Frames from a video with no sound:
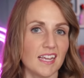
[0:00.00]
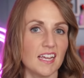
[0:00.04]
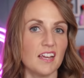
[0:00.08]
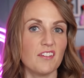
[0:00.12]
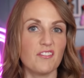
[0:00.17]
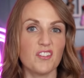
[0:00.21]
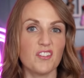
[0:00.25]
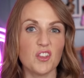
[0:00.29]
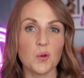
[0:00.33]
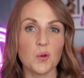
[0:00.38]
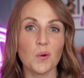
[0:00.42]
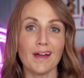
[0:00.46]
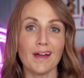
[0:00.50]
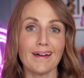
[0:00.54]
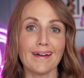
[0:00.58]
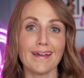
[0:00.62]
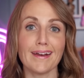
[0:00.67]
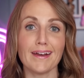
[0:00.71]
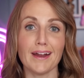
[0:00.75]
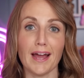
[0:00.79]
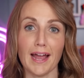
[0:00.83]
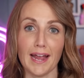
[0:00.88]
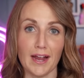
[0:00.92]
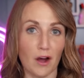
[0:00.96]
If you
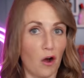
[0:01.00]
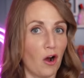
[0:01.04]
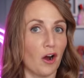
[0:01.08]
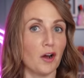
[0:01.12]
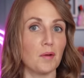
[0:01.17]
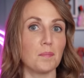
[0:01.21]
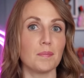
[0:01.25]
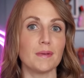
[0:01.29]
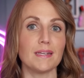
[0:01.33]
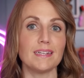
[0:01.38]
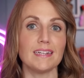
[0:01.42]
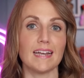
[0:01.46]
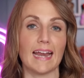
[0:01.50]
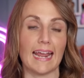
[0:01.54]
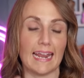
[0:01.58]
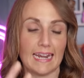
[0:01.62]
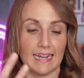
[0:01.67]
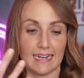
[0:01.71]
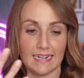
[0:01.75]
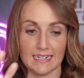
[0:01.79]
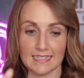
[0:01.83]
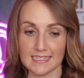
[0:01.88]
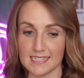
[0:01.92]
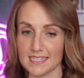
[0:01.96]
had a heartbeat and
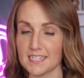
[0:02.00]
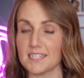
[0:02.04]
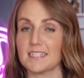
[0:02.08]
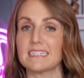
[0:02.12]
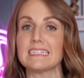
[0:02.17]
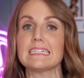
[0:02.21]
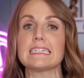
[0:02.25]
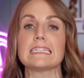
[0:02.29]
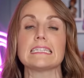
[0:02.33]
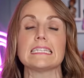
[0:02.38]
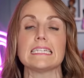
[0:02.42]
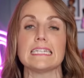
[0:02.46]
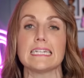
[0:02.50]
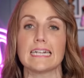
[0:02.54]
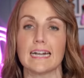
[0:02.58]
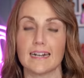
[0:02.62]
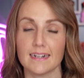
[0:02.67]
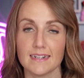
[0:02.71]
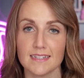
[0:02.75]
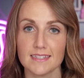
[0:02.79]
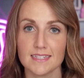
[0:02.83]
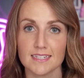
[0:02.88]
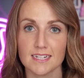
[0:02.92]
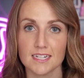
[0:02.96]
existed in the
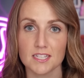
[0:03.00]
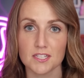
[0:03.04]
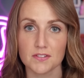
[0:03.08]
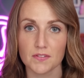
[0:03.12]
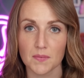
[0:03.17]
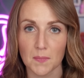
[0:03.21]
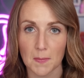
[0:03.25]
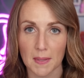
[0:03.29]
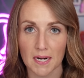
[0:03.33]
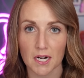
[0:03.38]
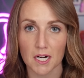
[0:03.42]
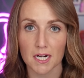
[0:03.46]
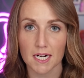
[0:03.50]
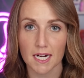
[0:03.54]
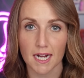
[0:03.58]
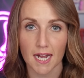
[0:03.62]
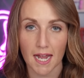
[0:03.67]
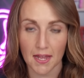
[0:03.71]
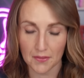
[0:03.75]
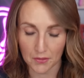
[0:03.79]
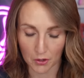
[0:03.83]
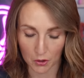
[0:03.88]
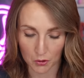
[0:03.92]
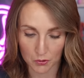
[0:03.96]
United States of America
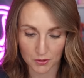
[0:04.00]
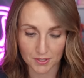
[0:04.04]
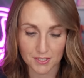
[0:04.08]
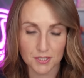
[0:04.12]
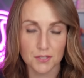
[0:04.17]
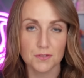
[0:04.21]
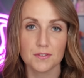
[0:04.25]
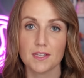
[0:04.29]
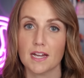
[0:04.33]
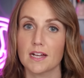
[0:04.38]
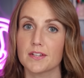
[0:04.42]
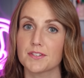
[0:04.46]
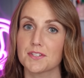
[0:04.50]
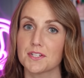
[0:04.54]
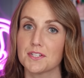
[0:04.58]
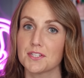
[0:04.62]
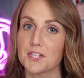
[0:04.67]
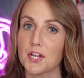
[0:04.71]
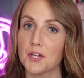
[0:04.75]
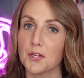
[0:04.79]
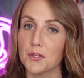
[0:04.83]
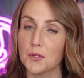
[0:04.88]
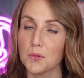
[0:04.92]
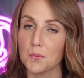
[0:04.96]
in the early 2000s,
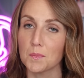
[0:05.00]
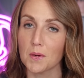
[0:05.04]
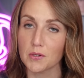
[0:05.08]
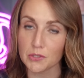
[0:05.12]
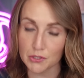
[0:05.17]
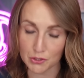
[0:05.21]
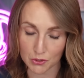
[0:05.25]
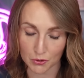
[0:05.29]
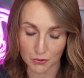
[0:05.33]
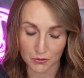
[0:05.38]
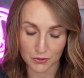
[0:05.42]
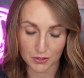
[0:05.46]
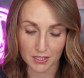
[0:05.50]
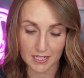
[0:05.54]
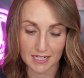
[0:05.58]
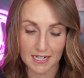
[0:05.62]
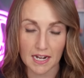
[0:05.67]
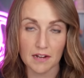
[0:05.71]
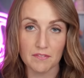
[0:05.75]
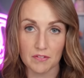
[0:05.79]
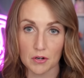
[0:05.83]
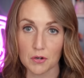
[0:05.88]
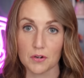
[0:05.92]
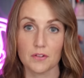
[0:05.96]
you most certainly
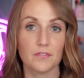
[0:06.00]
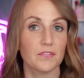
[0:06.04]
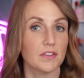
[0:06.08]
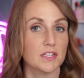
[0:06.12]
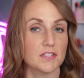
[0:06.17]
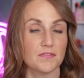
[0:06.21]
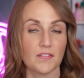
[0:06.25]
have heard of this